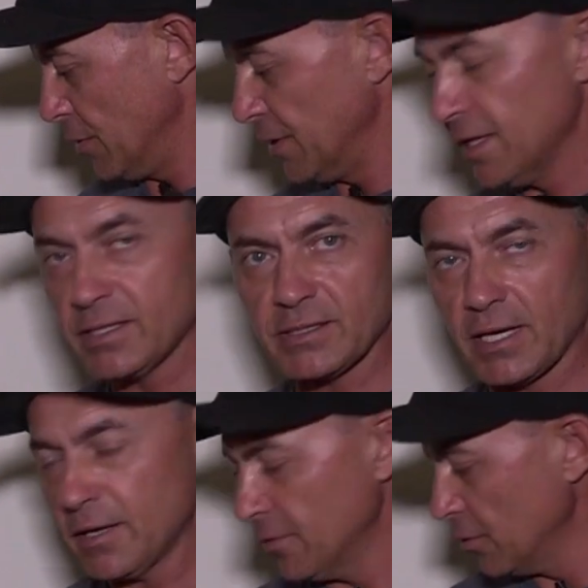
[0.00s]
on either
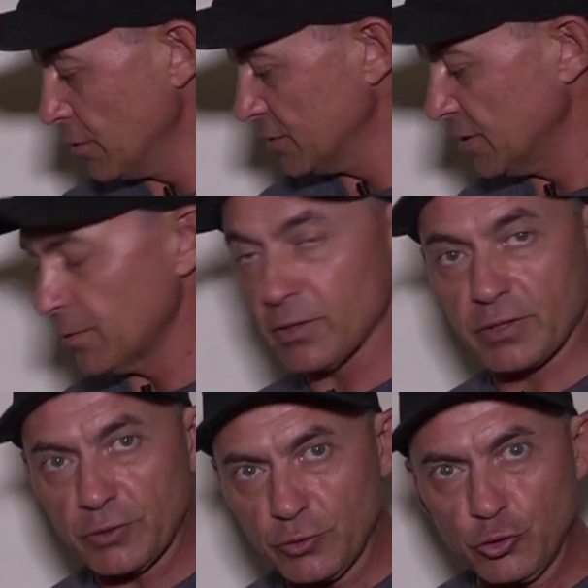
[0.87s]
side of the knot. So we've got
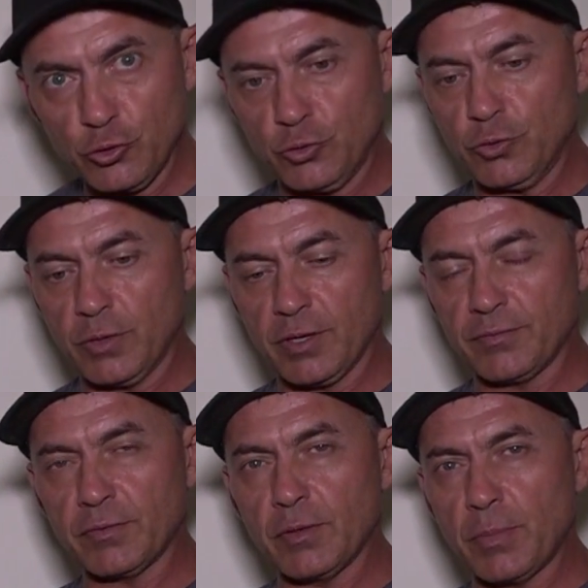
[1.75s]

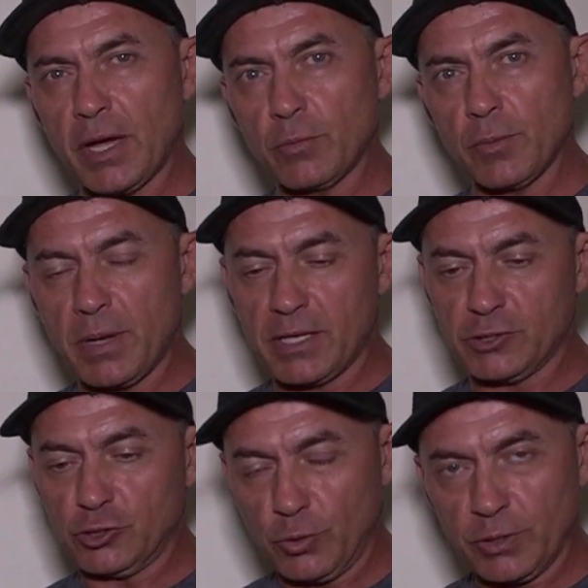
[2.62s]
50-pound
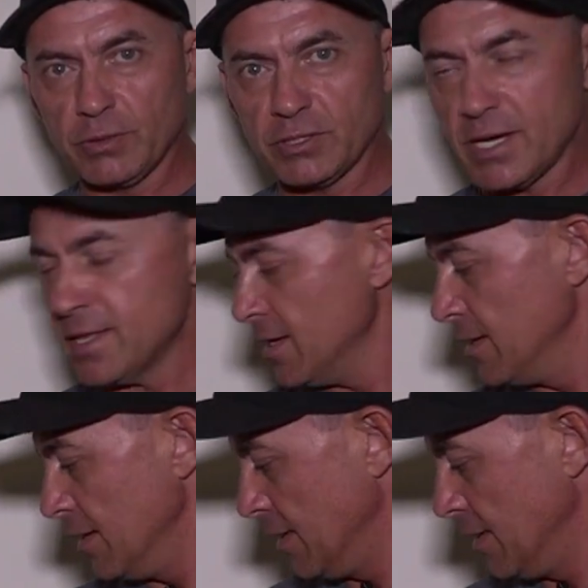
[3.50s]
Whiplash joined to each other,